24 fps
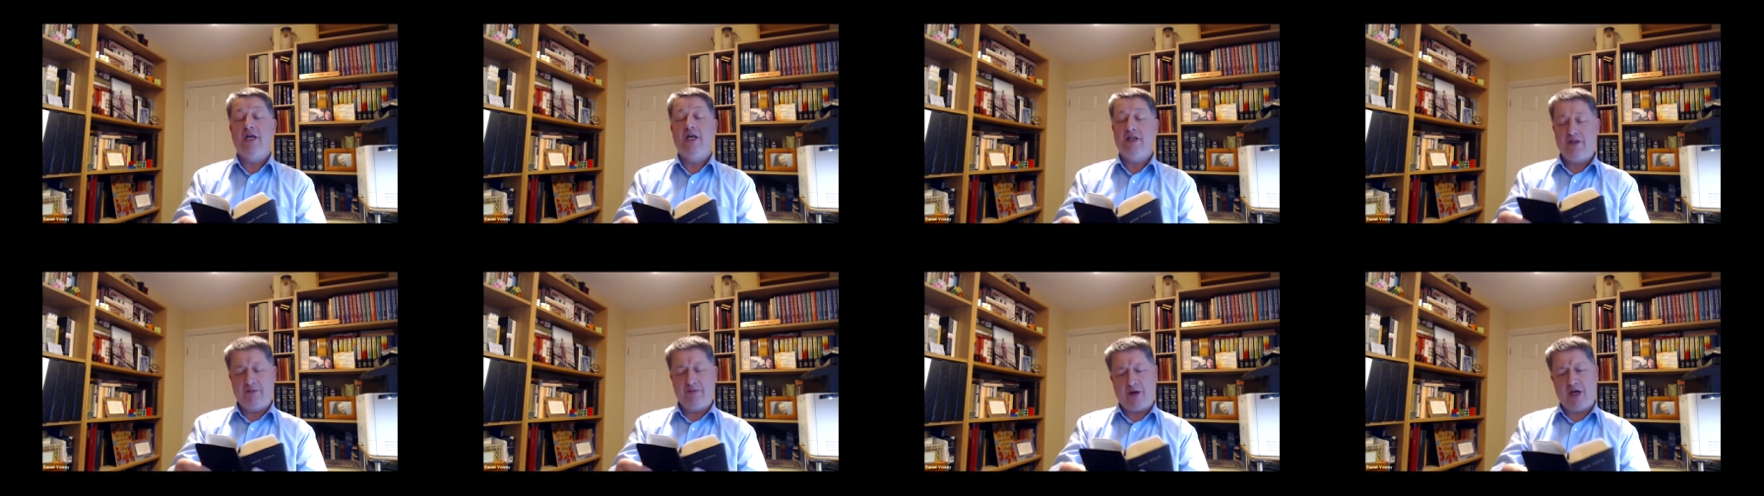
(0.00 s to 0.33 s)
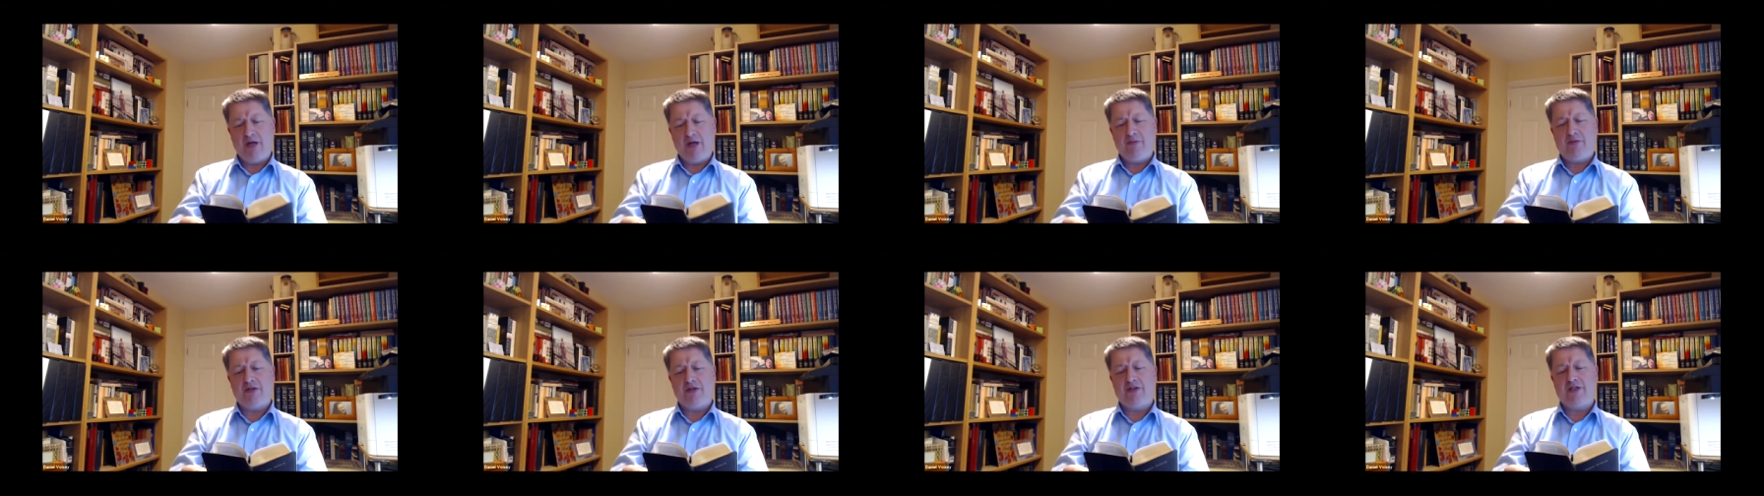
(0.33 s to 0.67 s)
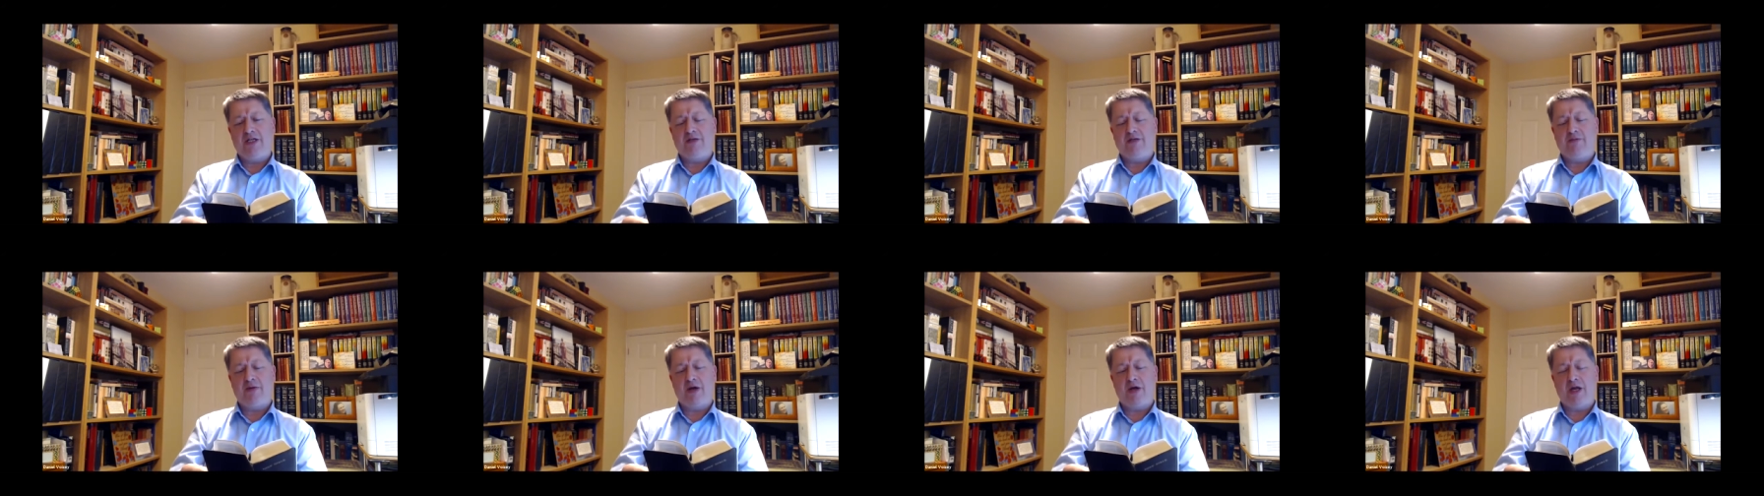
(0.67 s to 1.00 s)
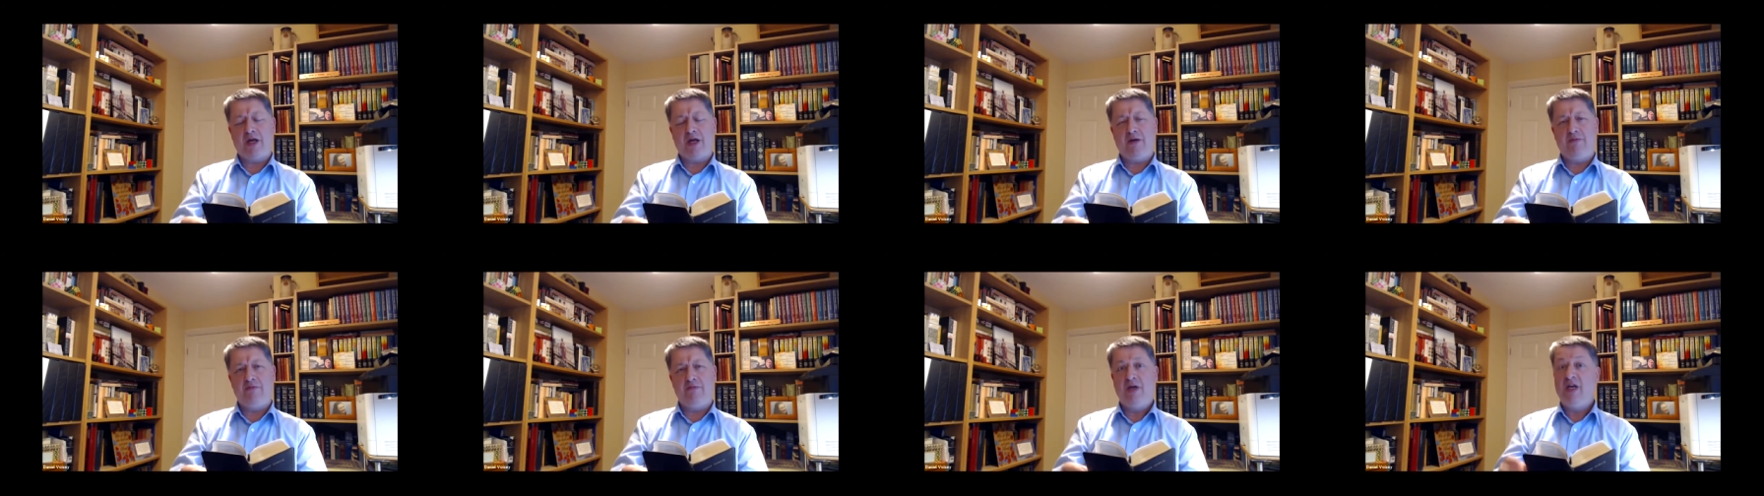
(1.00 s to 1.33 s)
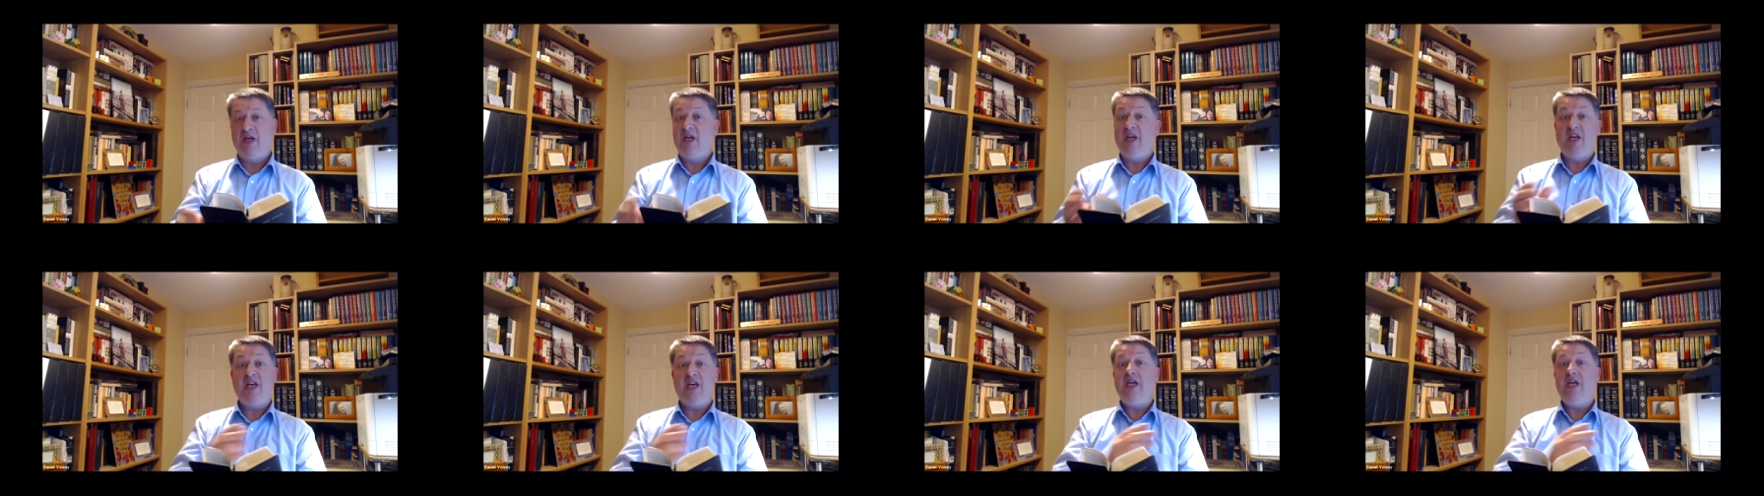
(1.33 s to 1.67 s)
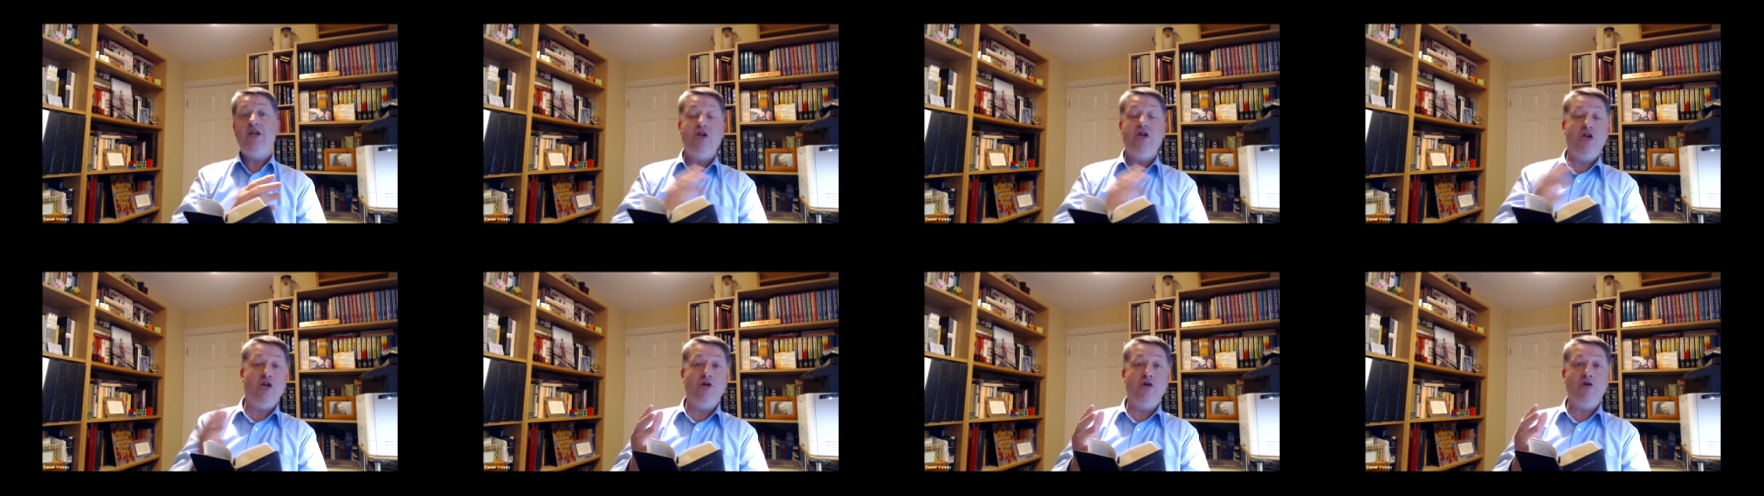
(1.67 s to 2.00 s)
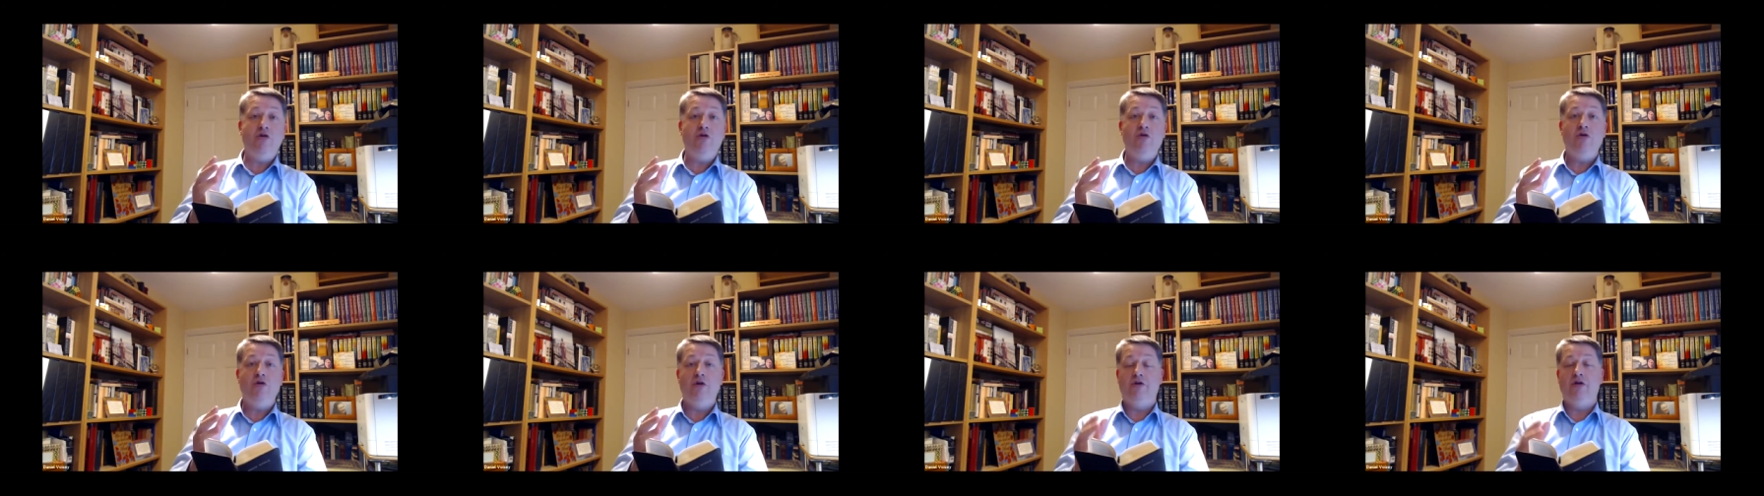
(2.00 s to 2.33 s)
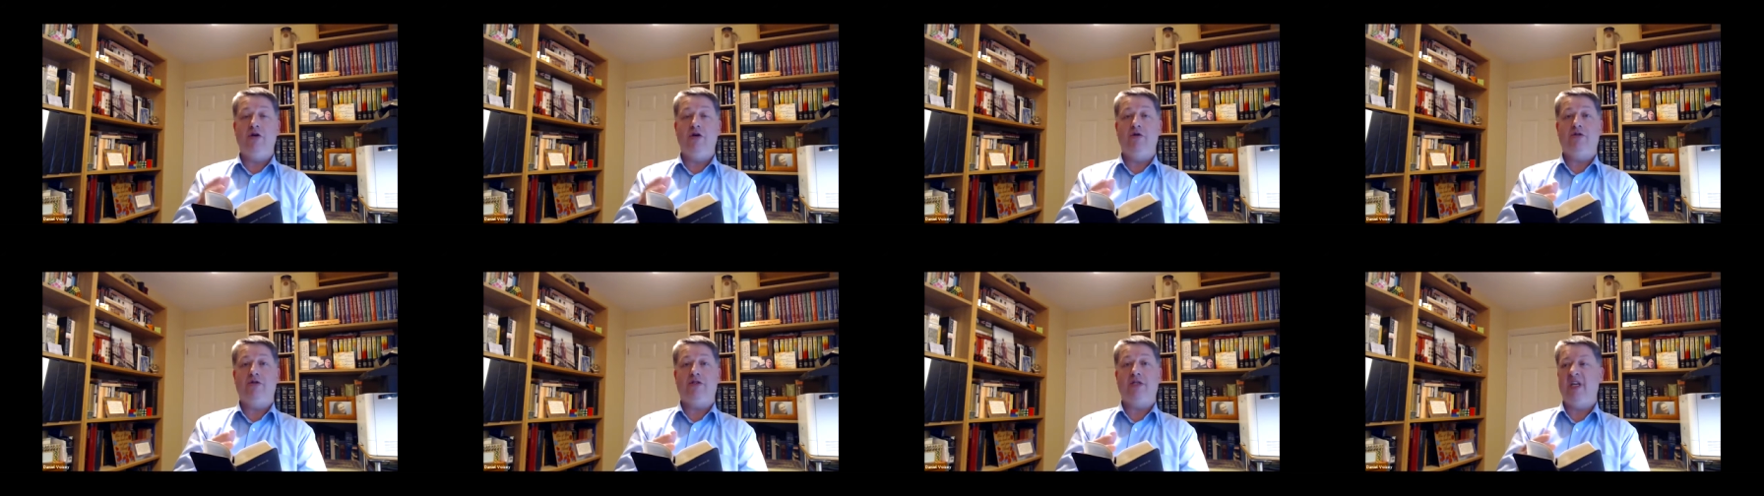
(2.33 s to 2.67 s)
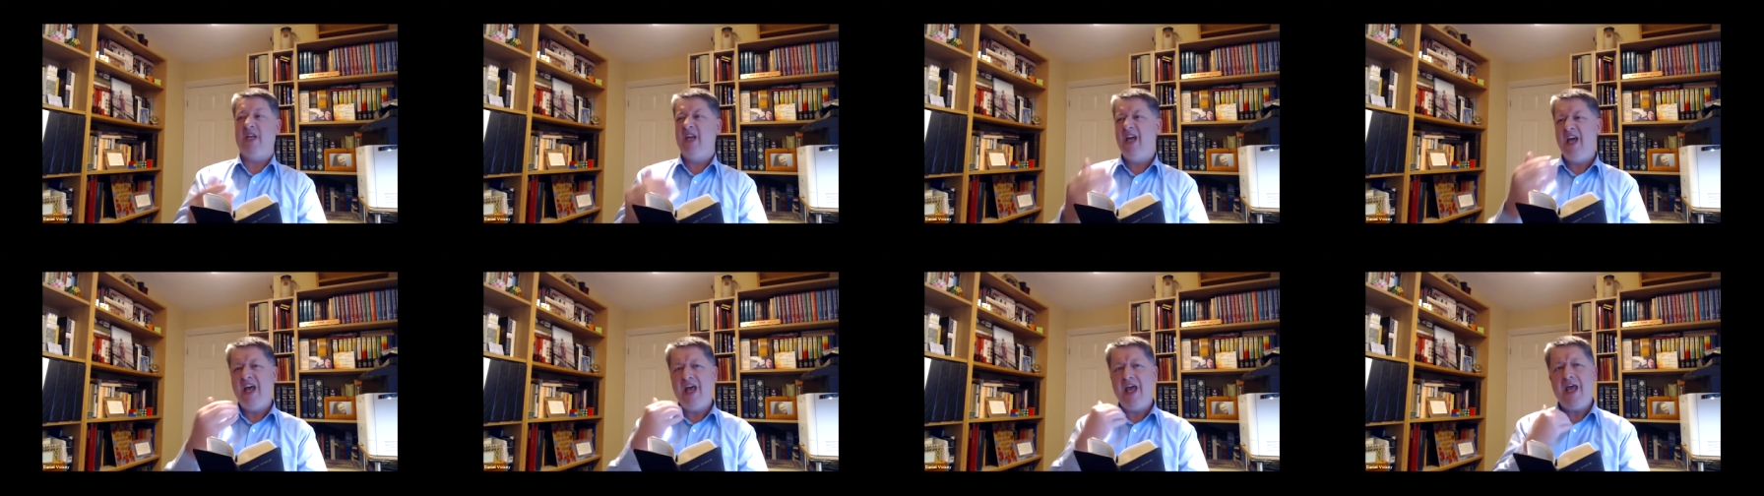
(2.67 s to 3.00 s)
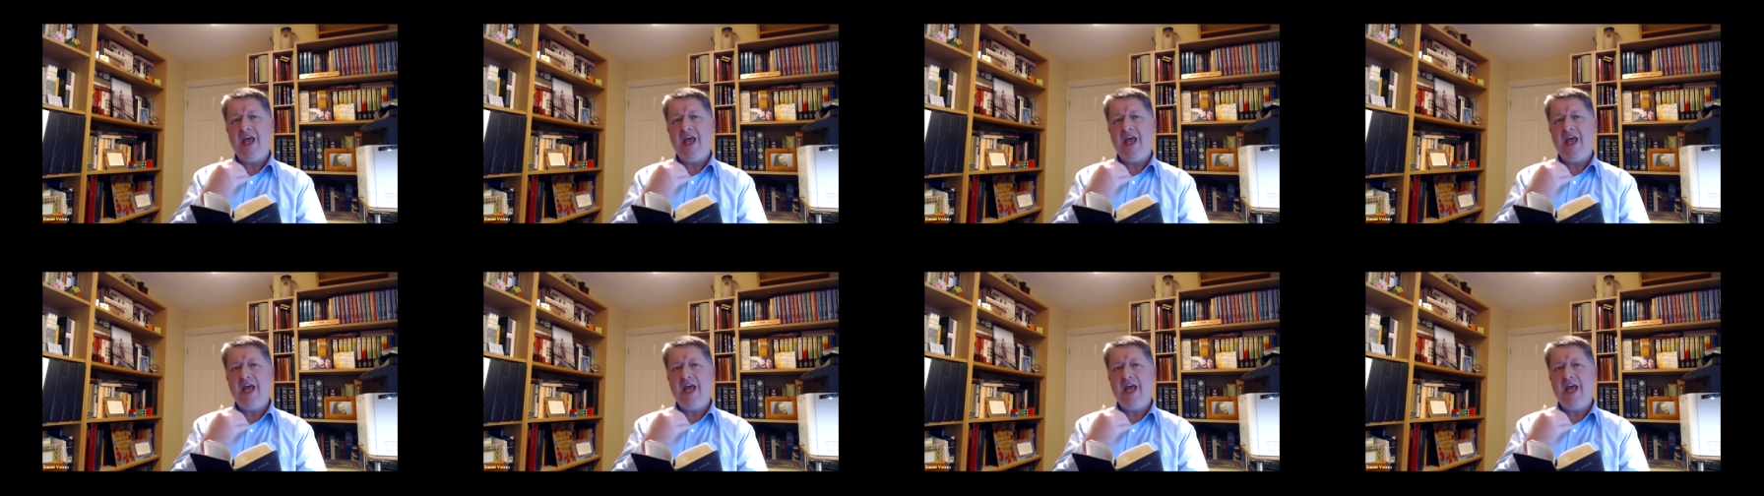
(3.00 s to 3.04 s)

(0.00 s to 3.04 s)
The Bible says about him, he knew no sin.